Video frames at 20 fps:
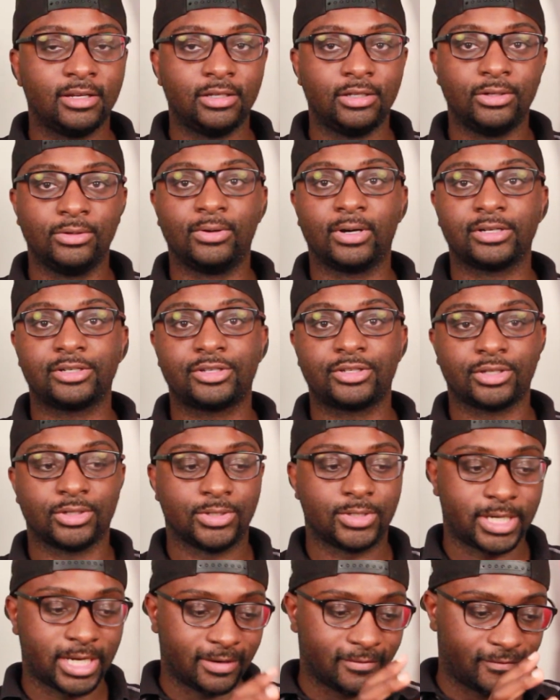you are
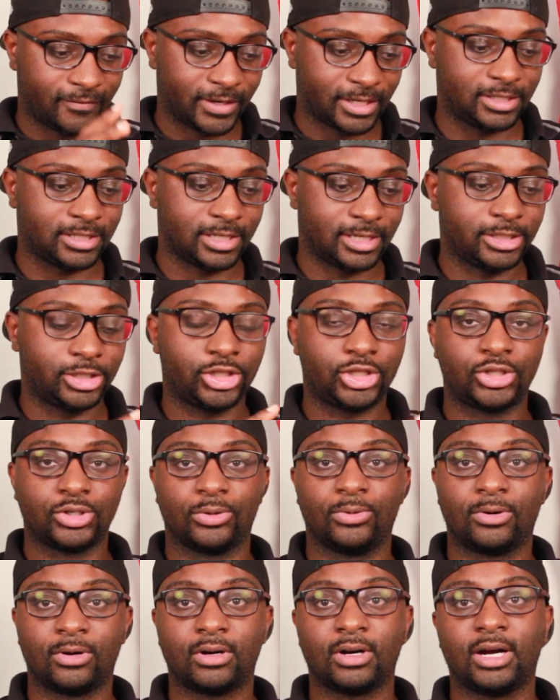so convicted and
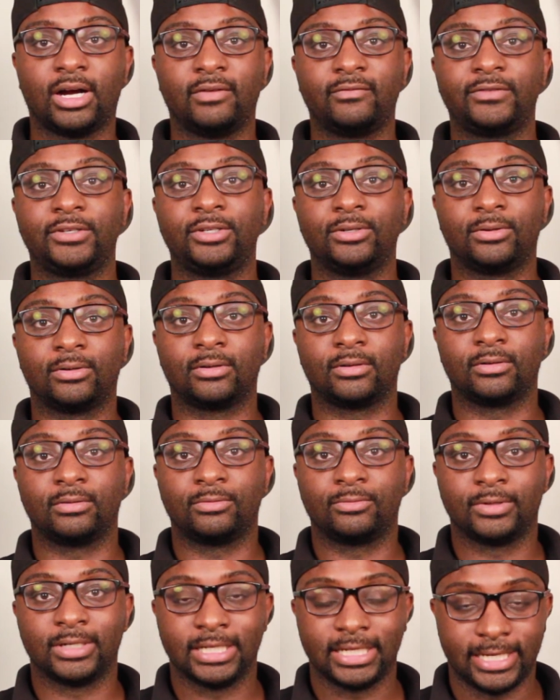sure of your
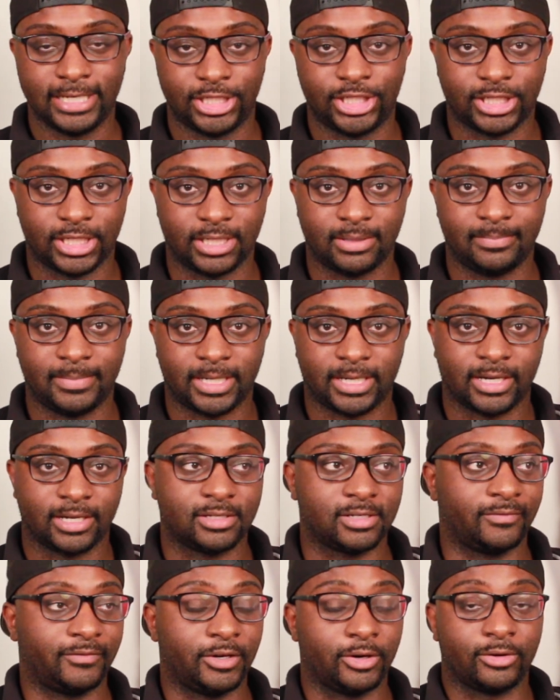religion
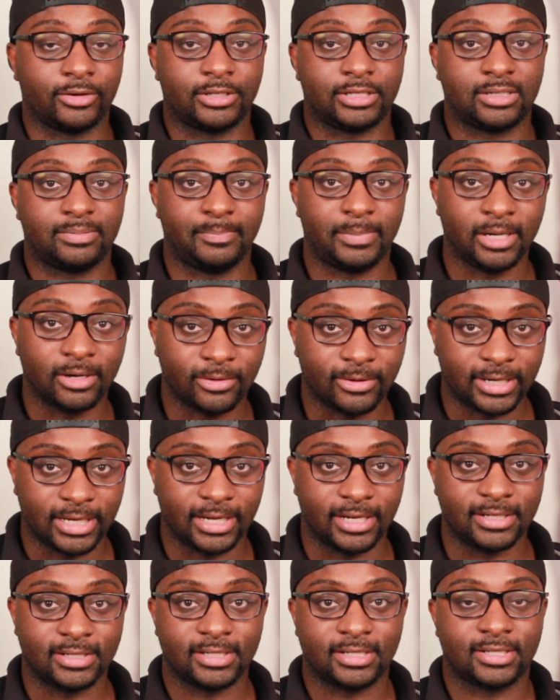because of your
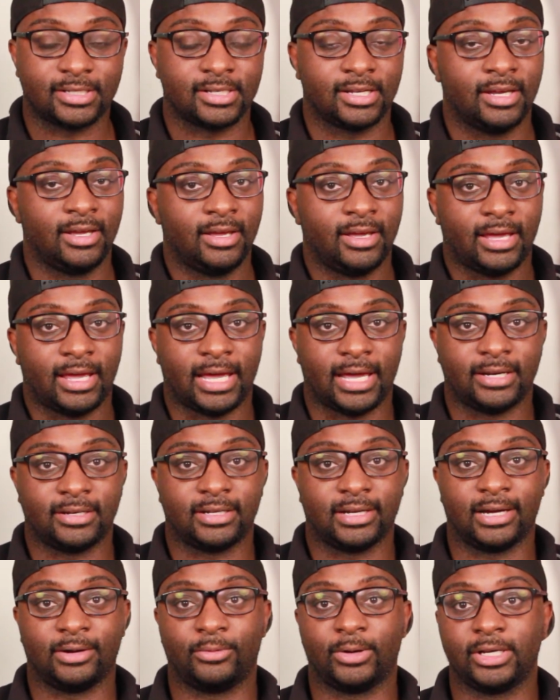experience
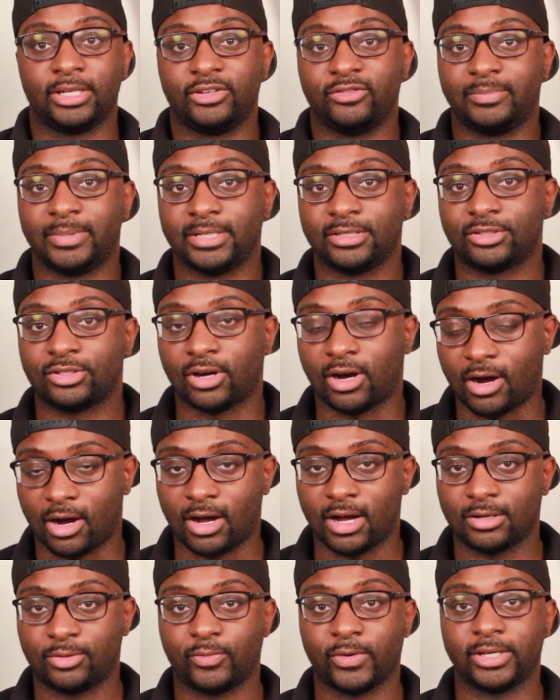and what you've been
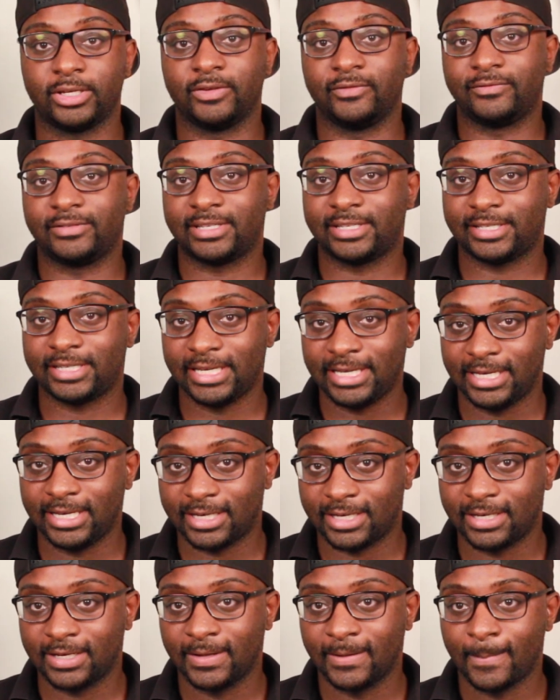taught, what you've
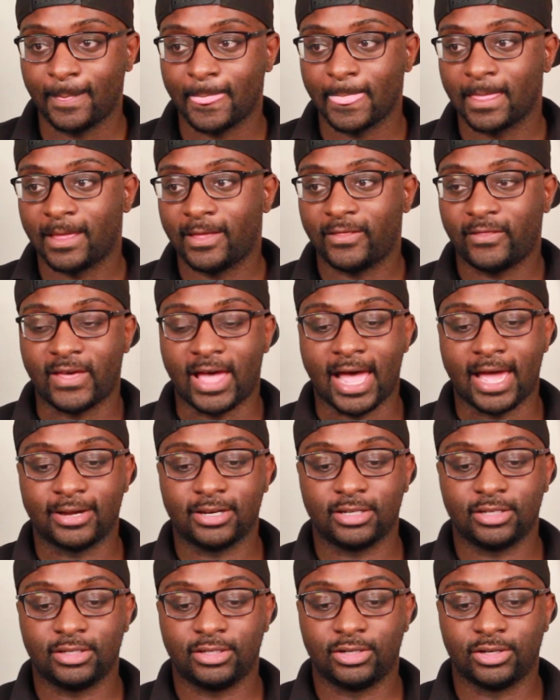seen,
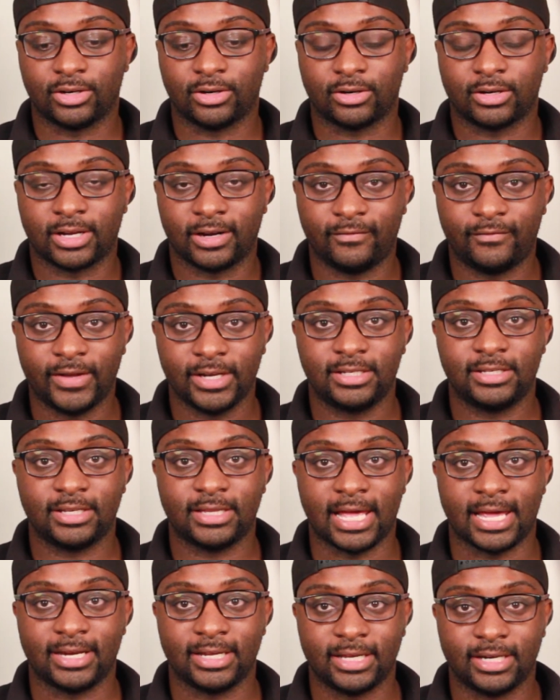that you're convicted
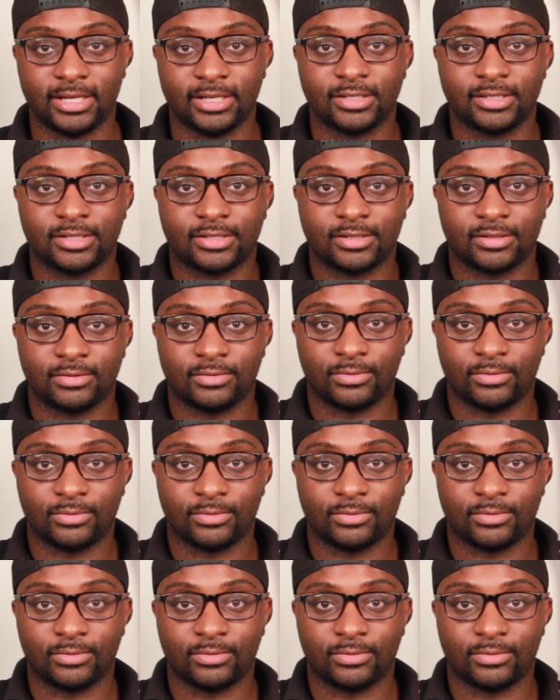that it is